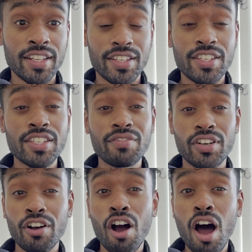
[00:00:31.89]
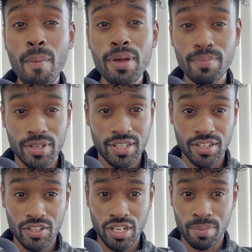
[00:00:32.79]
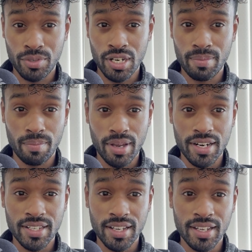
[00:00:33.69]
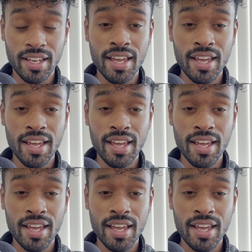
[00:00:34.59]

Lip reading: This is a very common misconception about meditating,